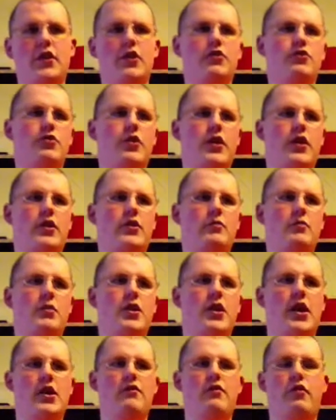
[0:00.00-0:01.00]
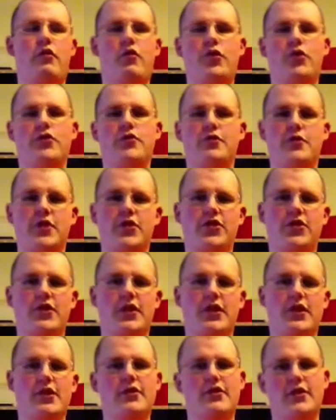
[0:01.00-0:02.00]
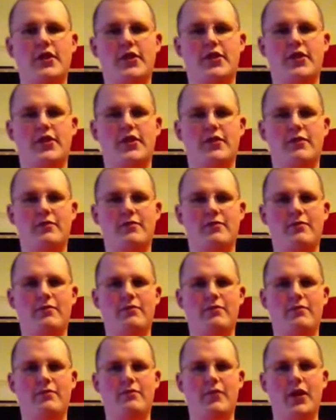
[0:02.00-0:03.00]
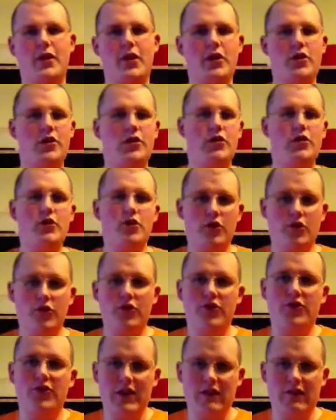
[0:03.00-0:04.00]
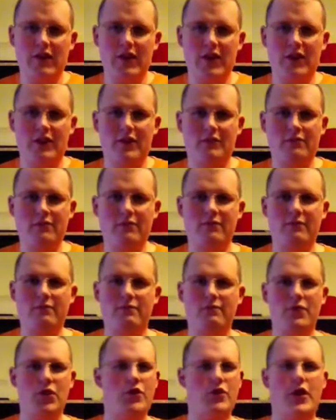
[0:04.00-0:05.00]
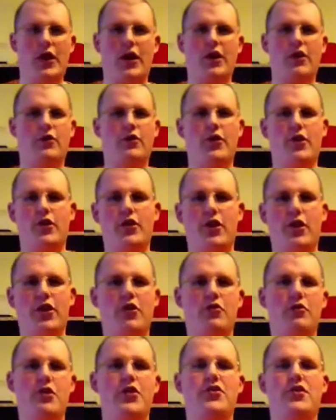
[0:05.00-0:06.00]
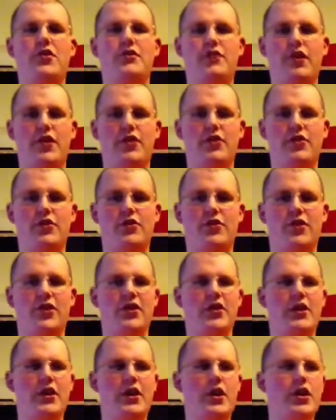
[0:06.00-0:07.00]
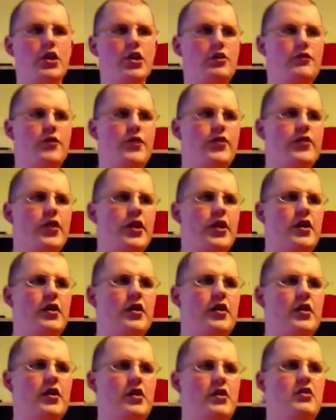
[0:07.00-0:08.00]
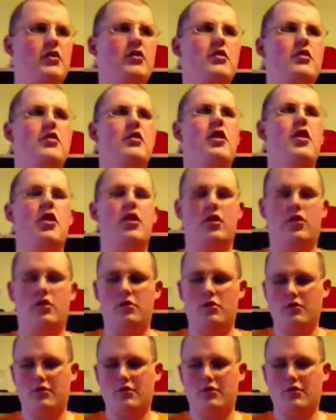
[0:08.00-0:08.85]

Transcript: Trying to be kind of a voice of reason, like, listen, you're 7. You're not going on any crazy adventures. And Luffy's like, oh.